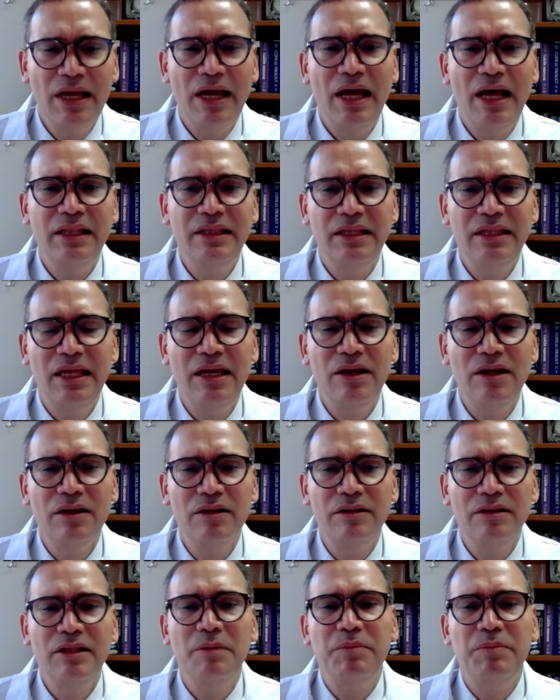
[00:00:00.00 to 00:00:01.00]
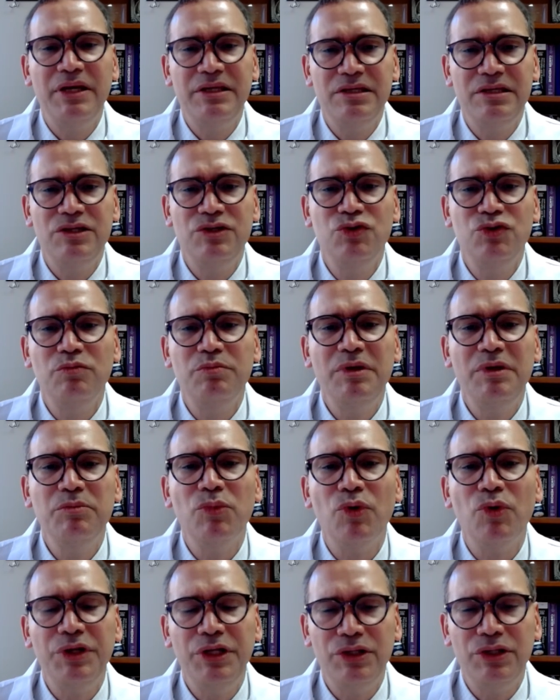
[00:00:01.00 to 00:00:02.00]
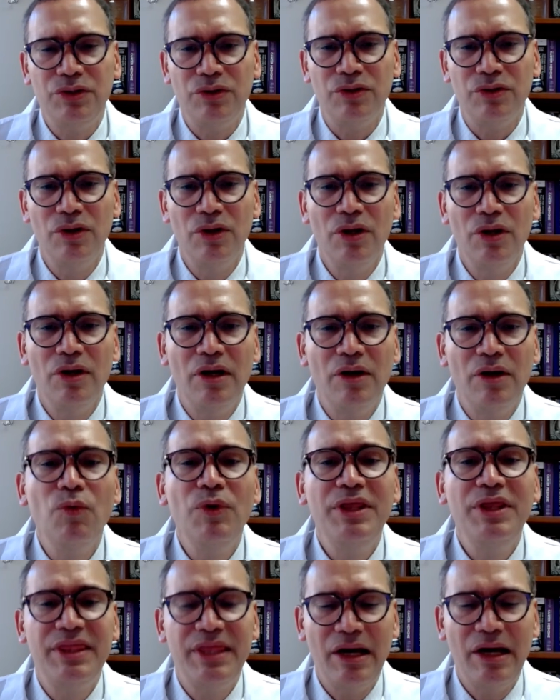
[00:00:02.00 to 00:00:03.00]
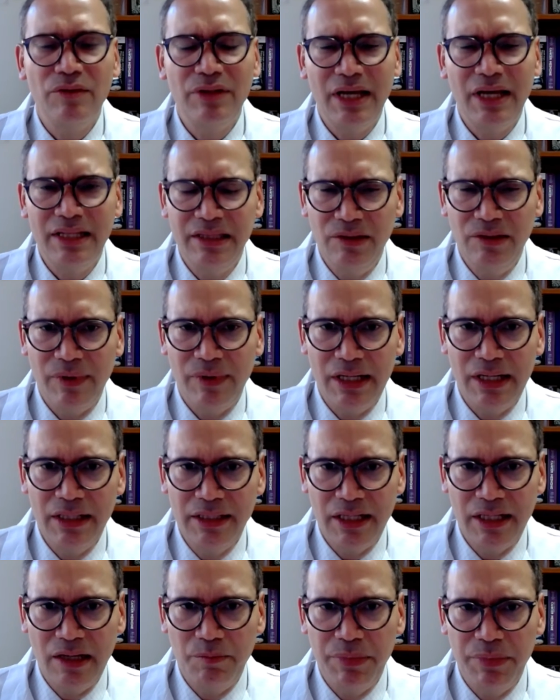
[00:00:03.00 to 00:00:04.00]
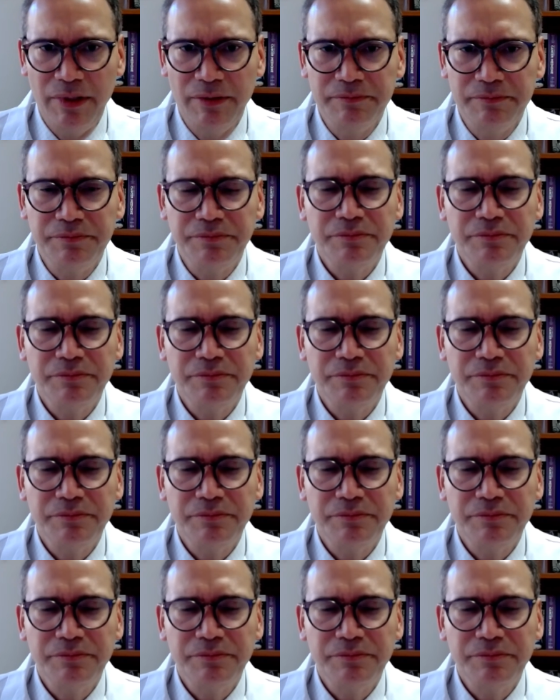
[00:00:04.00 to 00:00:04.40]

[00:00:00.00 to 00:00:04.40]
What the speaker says: and then the patient should be monitored without antiviral therapy.